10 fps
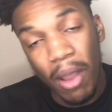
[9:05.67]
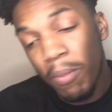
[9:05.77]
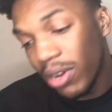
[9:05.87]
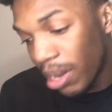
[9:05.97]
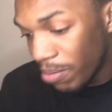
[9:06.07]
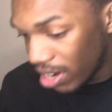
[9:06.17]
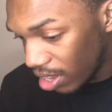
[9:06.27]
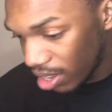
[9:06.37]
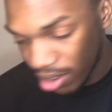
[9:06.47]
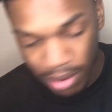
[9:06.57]
Put them in
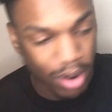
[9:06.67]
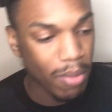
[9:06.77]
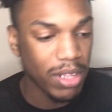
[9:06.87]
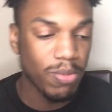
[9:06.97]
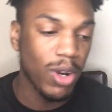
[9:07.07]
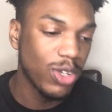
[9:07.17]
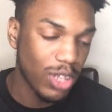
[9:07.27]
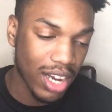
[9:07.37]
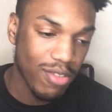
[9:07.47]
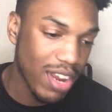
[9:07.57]
the comments below
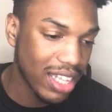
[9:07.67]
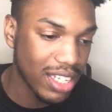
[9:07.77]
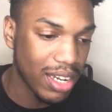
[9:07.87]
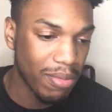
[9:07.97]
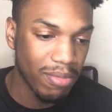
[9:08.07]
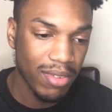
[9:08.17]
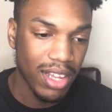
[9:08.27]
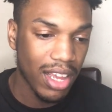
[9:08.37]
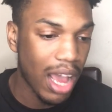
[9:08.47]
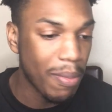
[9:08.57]
so I can react to them.
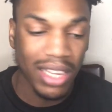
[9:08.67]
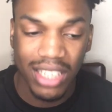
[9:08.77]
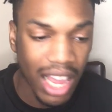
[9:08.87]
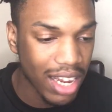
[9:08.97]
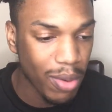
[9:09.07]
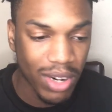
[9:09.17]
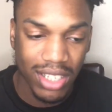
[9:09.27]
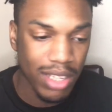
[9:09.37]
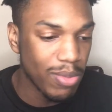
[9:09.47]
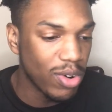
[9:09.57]
I'm excited. I want to
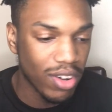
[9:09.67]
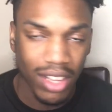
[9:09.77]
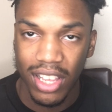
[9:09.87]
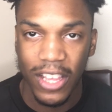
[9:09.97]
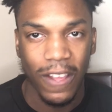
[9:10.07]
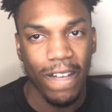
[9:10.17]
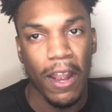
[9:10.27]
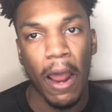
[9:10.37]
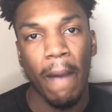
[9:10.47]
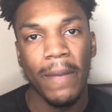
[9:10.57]
see more.
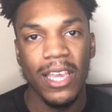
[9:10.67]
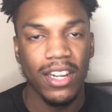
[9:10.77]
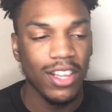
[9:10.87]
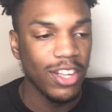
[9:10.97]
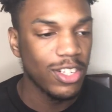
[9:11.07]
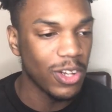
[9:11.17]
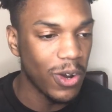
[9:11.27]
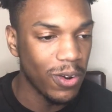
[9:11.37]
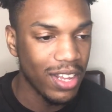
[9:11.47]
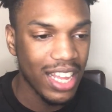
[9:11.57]
You know what I mean?
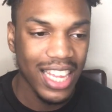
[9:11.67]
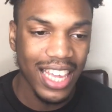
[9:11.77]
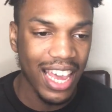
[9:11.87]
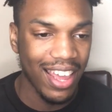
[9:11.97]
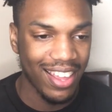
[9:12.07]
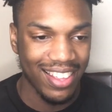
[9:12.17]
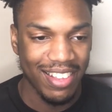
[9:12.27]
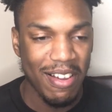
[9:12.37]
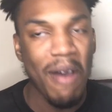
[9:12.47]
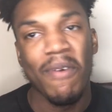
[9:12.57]
So, yeah.
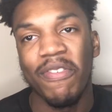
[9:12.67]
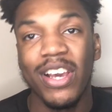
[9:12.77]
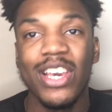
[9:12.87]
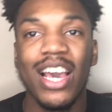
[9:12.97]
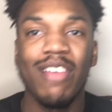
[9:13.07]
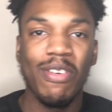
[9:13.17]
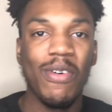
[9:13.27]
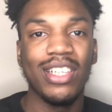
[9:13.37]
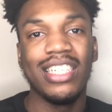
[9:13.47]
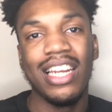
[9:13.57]
But thank you guys for
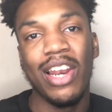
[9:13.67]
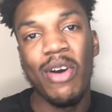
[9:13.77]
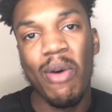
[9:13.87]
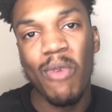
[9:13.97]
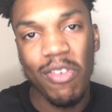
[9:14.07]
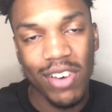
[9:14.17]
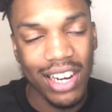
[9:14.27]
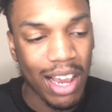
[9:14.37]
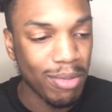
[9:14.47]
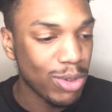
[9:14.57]
watching. I know I'm
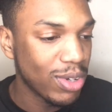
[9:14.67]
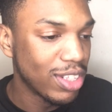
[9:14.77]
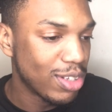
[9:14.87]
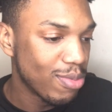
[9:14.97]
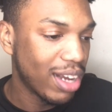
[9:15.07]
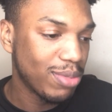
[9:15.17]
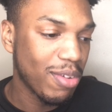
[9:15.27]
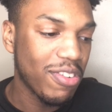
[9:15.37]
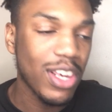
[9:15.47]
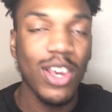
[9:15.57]
waffling now. I'm talking too much.
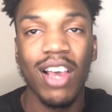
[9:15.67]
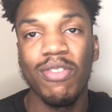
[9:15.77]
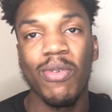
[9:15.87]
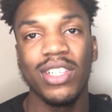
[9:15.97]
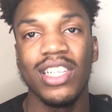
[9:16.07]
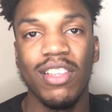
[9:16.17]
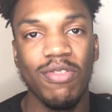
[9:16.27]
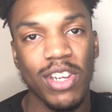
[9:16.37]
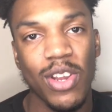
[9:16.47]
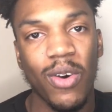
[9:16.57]
But thank you guys for watching this
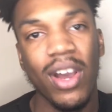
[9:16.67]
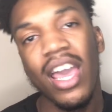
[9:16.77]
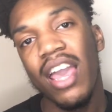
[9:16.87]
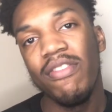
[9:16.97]
video.